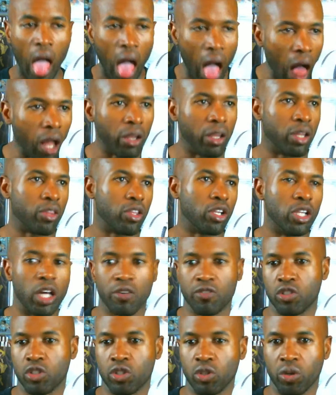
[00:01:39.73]
another
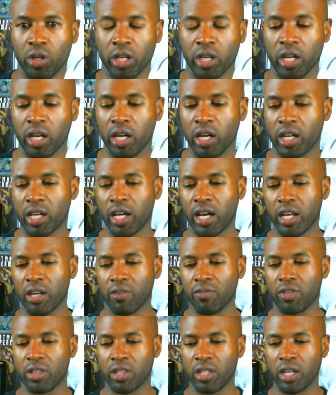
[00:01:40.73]
love story kind of
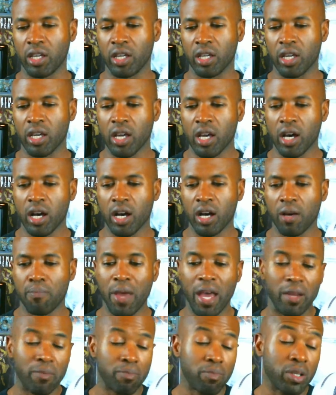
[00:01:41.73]
a thing.
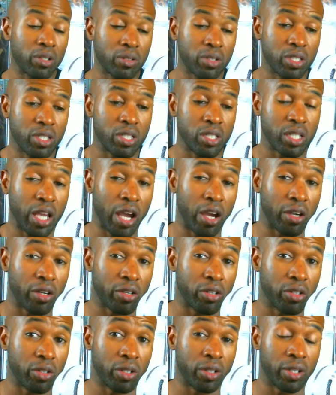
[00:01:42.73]
Matt Mikkelsen's
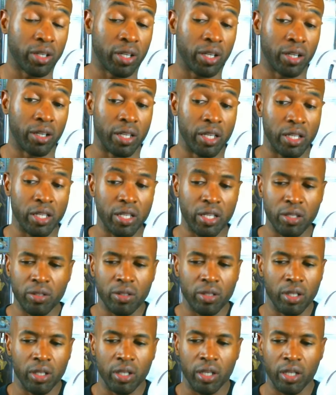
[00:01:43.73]
character, Galen
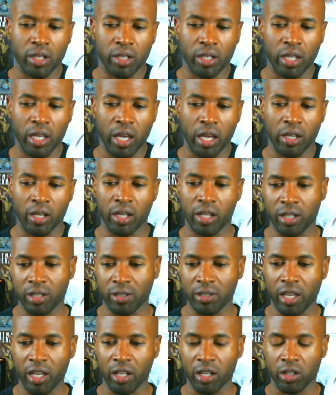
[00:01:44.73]

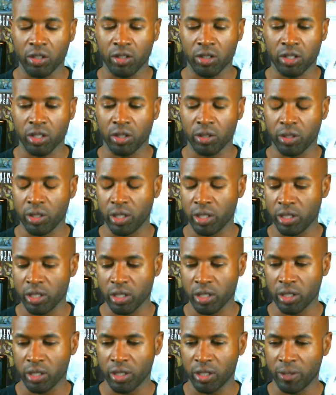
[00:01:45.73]
Erso as.
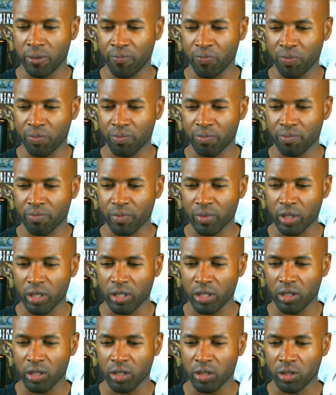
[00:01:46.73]

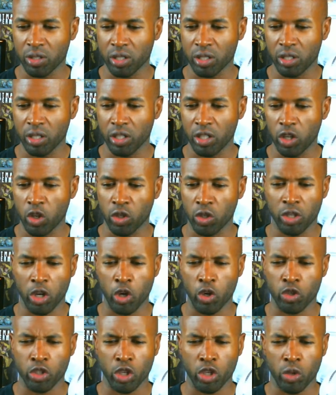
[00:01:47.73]

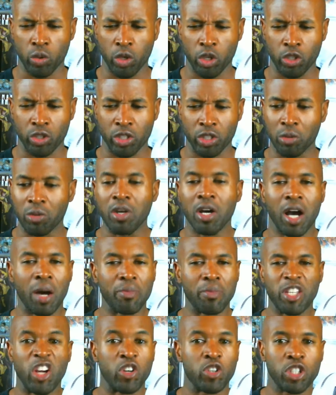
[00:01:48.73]
Erso. I'm gonna
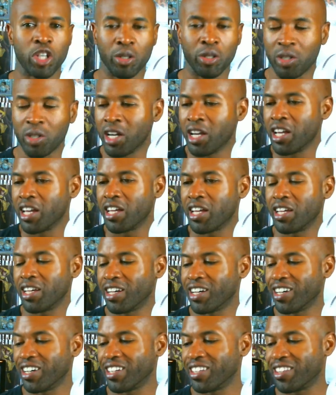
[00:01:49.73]
say
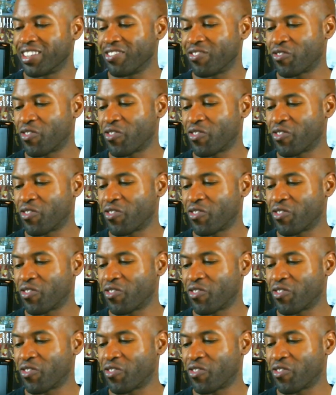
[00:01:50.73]
Erso.